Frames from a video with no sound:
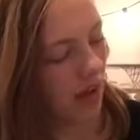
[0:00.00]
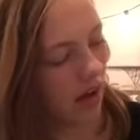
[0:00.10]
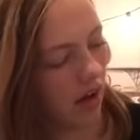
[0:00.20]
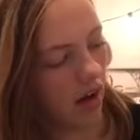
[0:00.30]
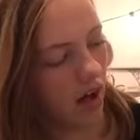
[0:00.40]

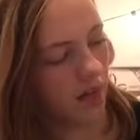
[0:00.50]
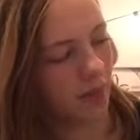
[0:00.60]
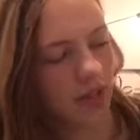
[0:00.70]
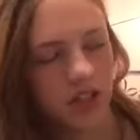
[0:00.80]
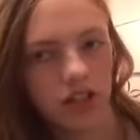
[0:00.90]

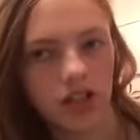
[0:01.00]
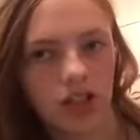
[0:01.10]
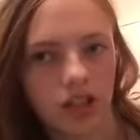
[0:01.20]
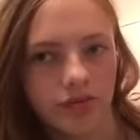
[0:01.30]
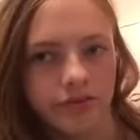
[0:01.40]

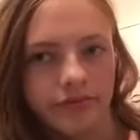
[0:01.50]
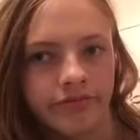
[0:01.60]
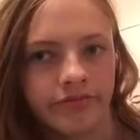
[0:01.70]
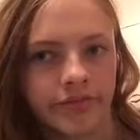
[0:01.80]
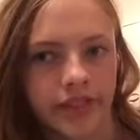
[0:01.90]
basically
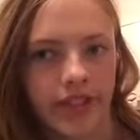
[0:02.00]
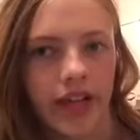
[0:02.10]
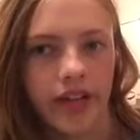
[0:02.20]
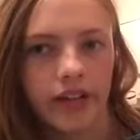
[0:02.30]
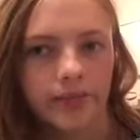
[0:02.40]
it's
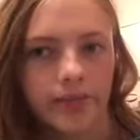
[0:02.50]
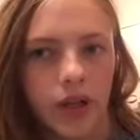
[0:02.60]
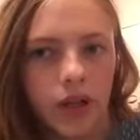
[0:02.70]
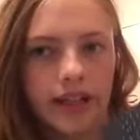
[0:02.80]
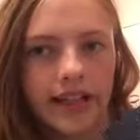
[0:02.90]
like
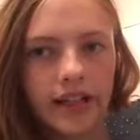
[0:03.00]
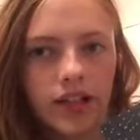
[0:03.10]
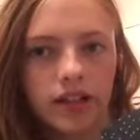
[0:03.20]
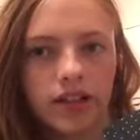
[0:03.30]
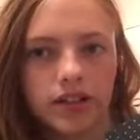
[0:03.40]
all in here,